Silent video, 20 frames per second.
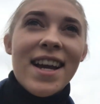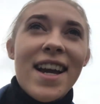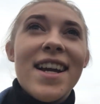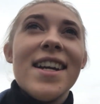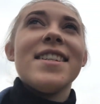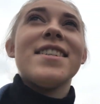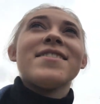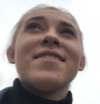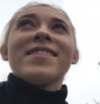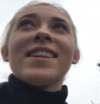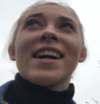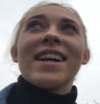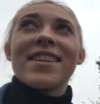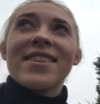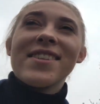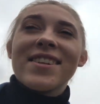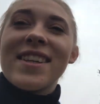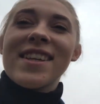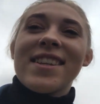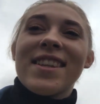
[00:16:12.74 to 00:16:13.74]
I don't
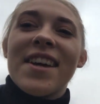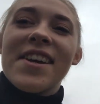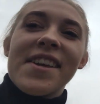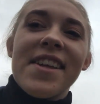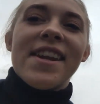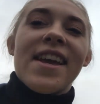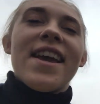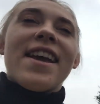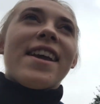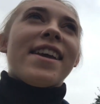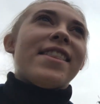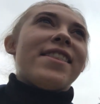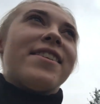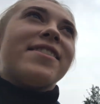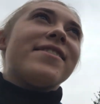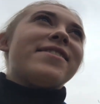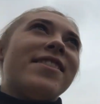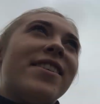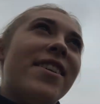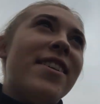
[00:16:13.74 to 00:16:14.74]
like looking like an egg
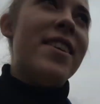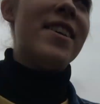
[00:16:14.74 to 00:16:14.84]
though